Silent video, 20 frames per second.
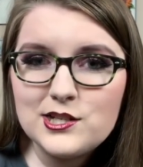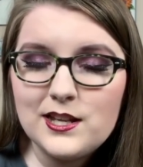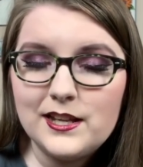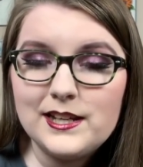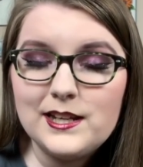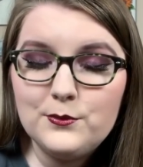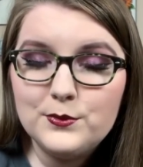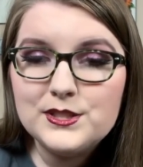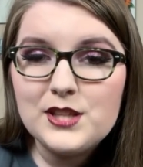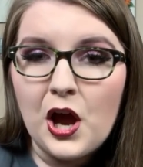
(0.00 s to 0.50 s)
Like,
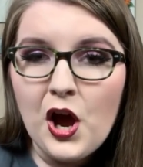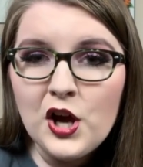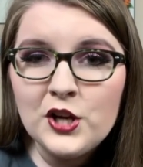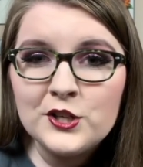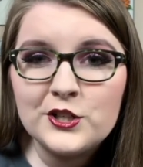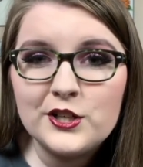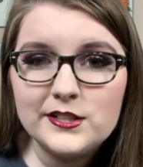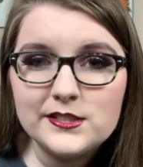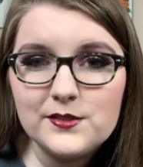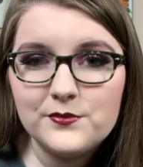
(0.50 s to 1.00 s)
it was
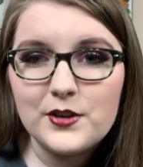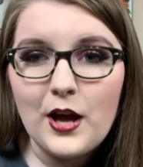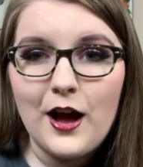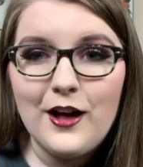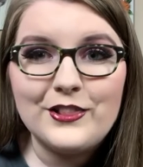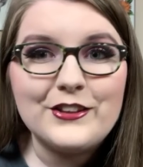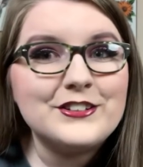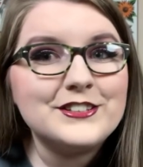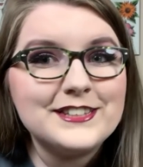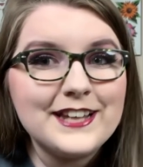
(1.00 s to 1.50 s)
hundreds of
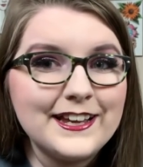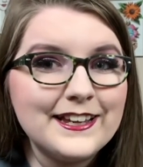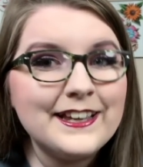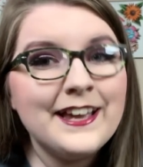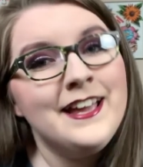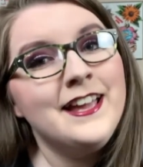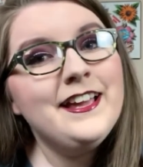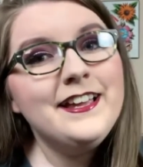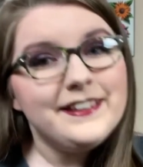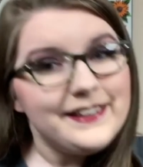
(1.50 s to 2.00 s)
dollars. Like,
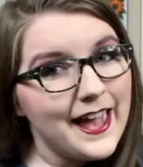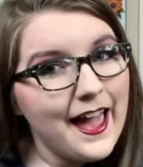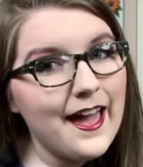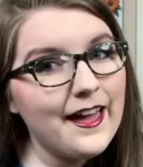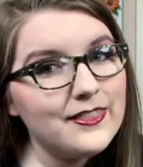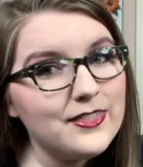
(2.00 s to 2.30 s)
yeah,